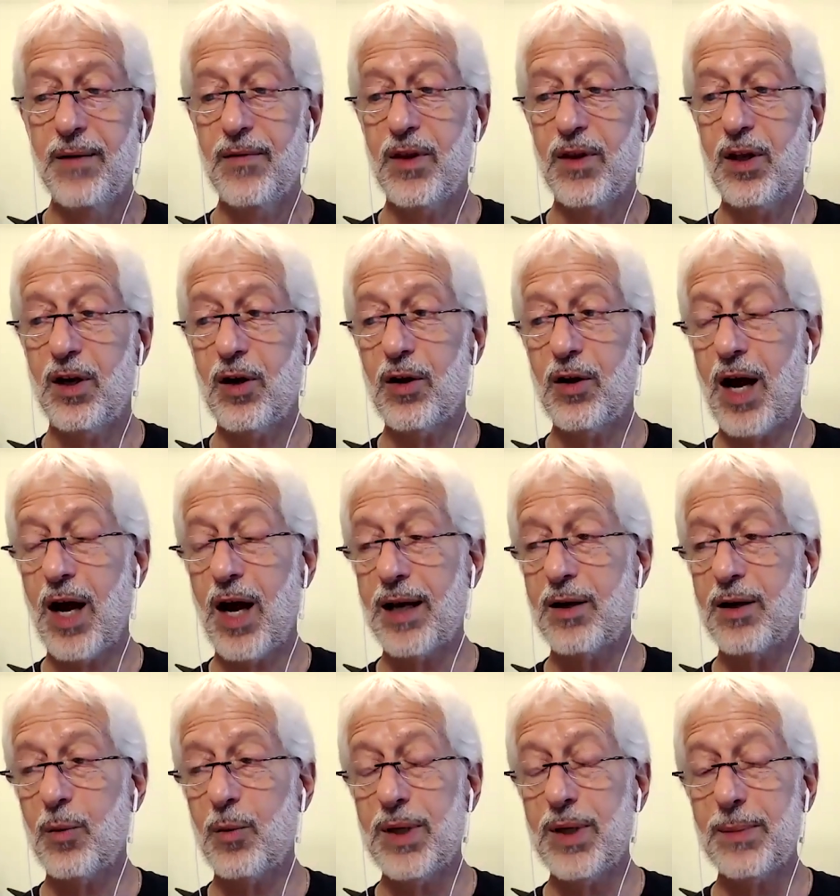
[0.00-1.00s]
you know i
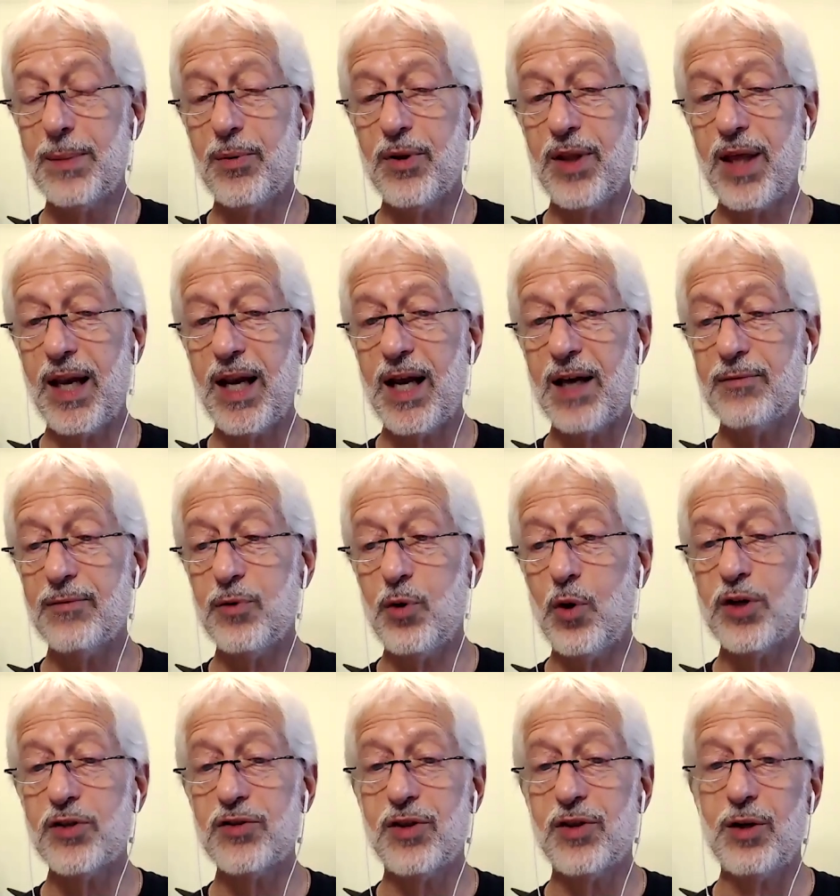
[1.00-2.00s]
know people that have
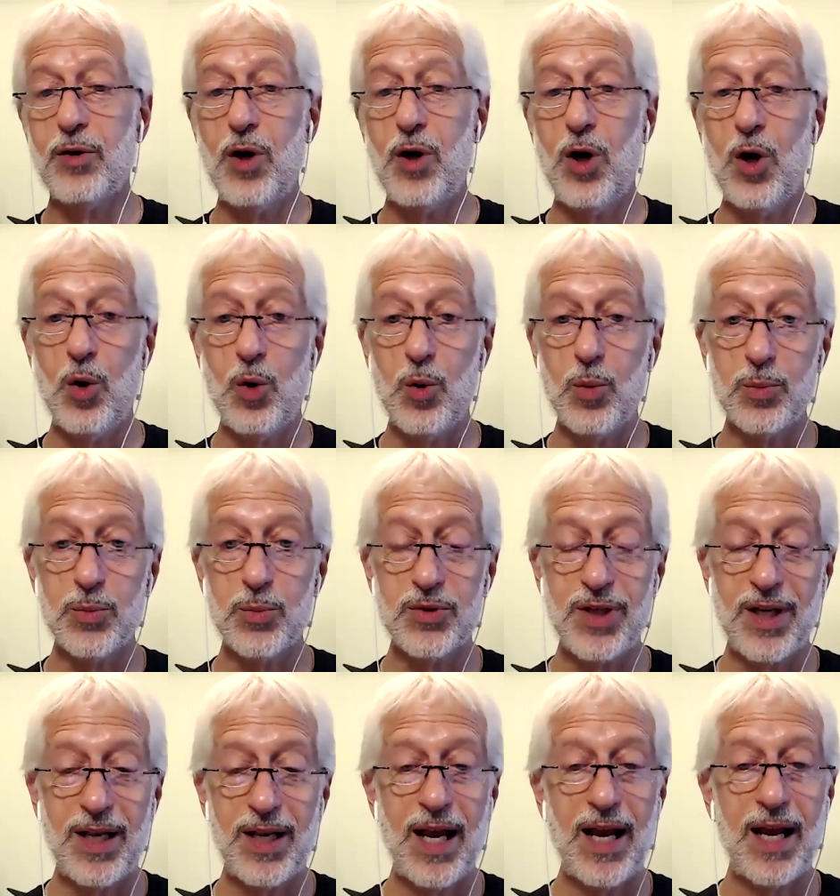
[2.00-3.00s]
lost their homes
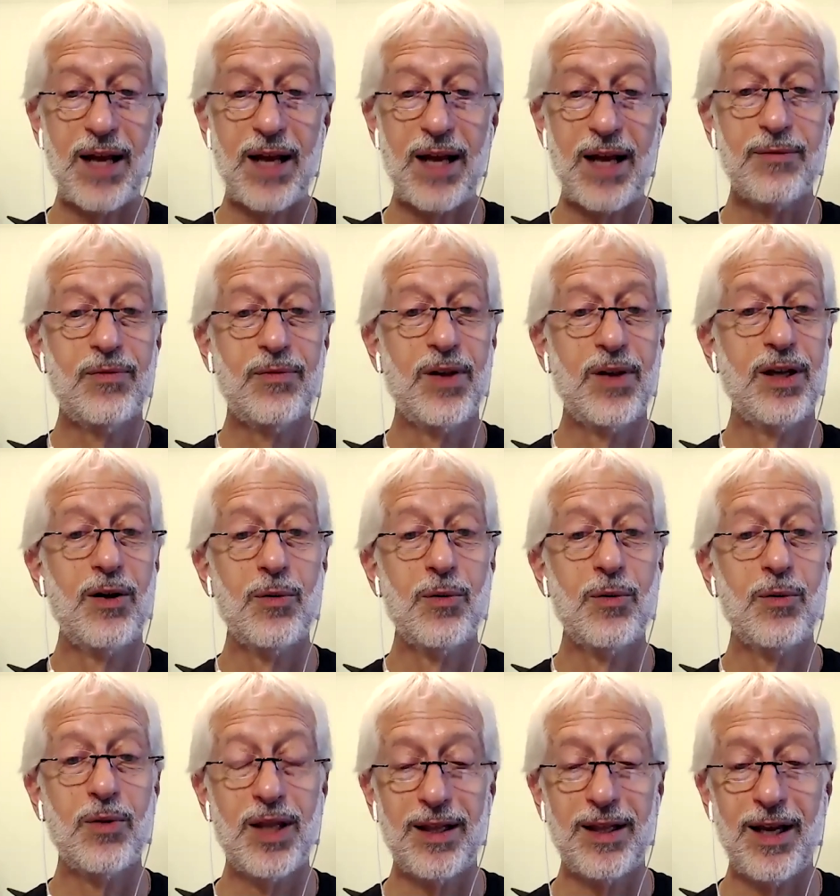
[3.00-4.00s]
and have you
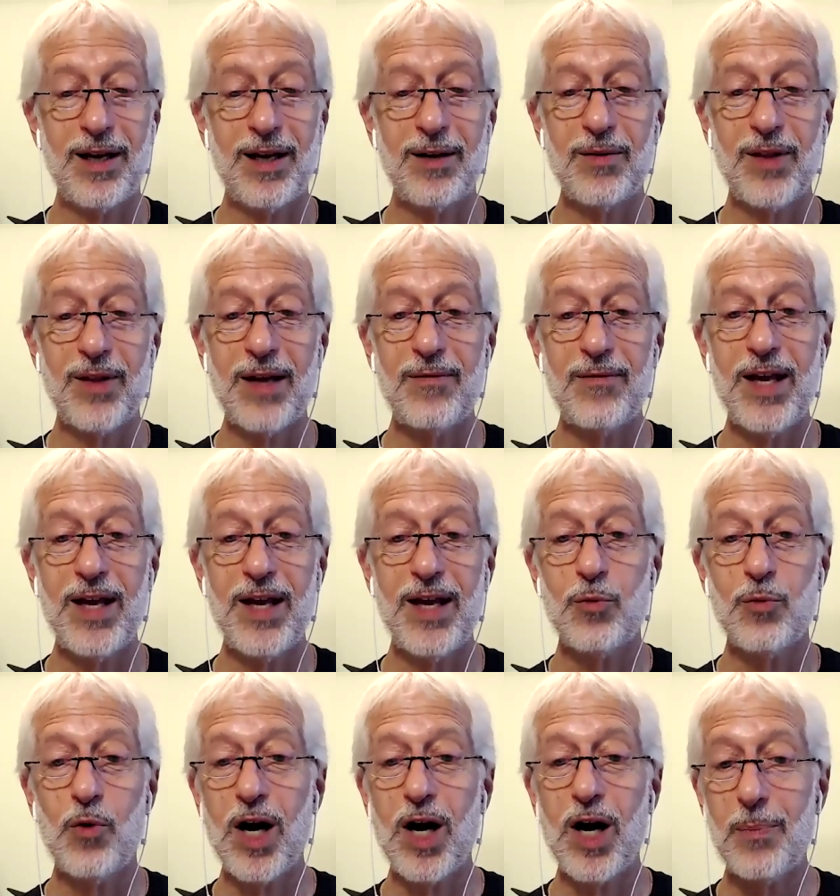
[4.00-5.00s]
know they they've hit
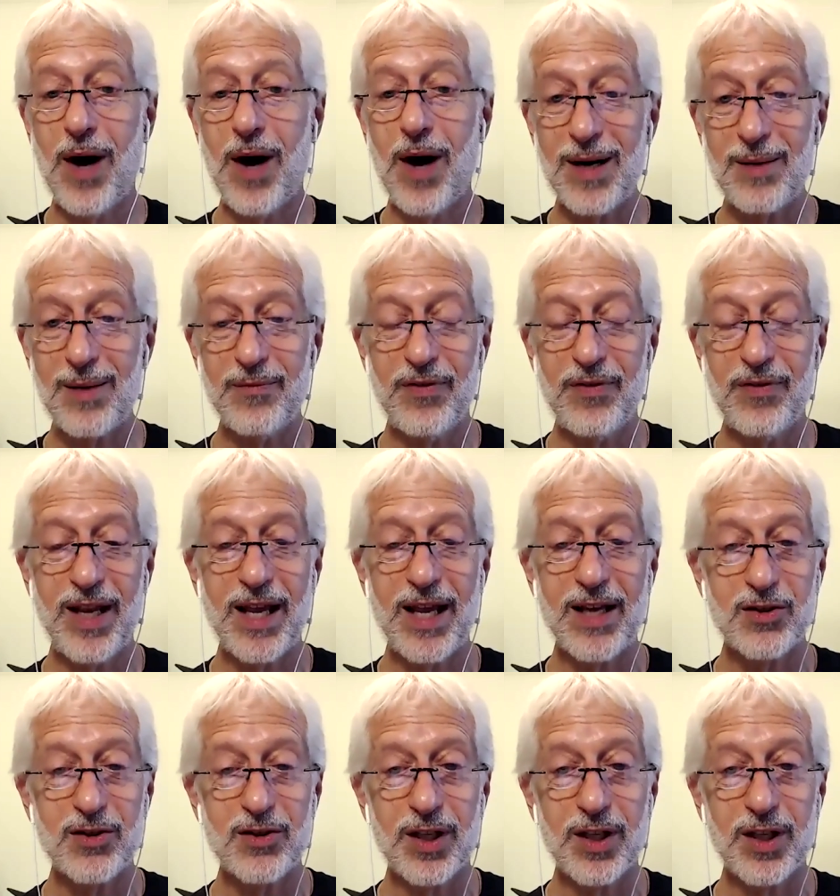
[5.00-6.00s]
rock bottom
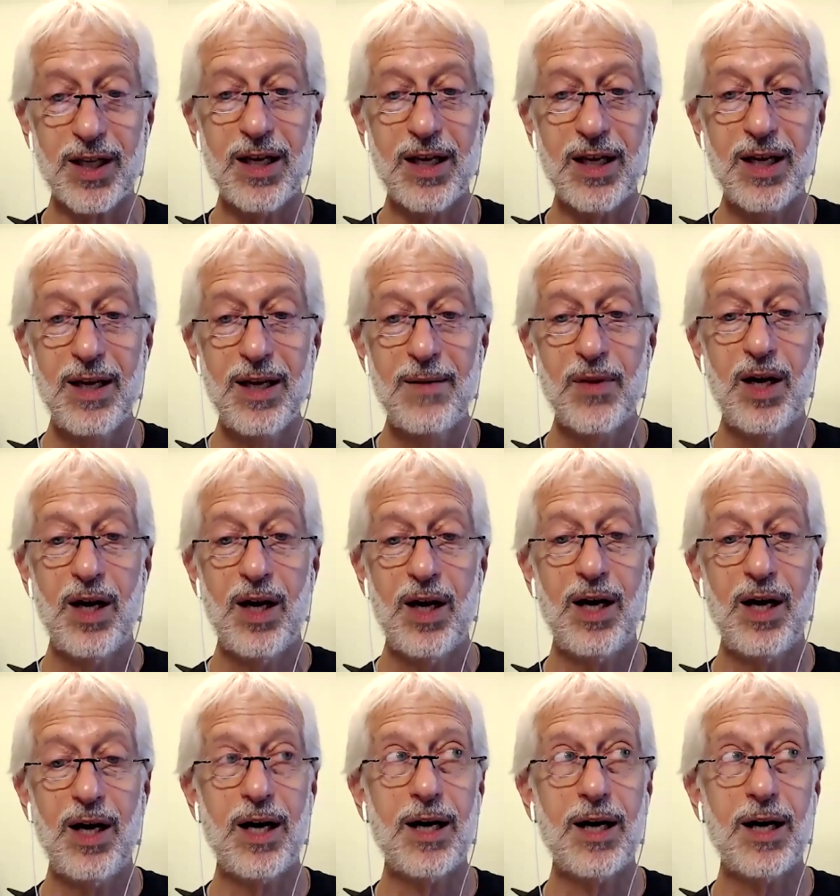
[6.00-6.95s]
financially um,